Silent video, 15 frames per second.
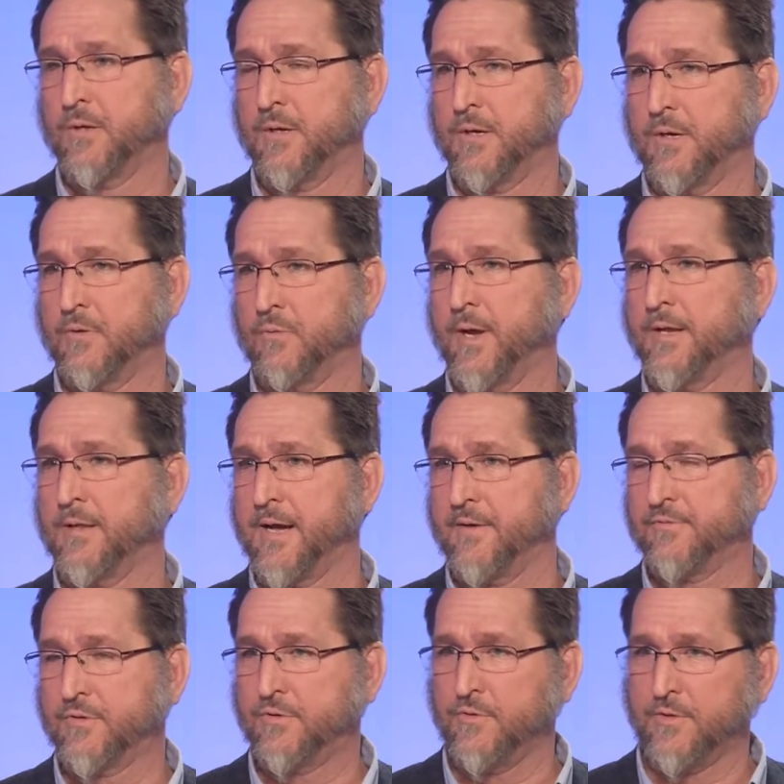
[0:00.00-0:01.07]
Uh, Ray
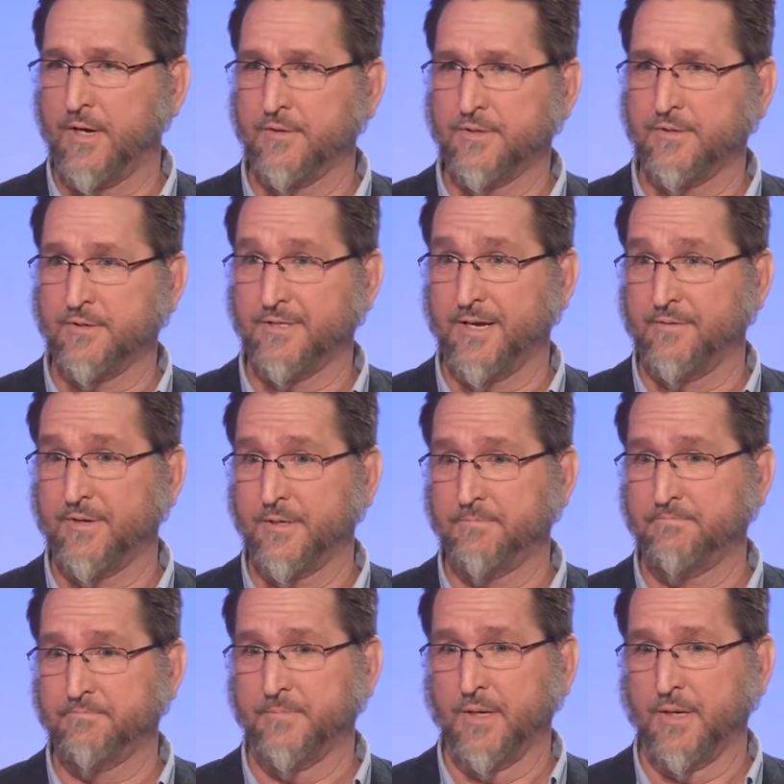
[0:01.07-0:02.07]
left 2007.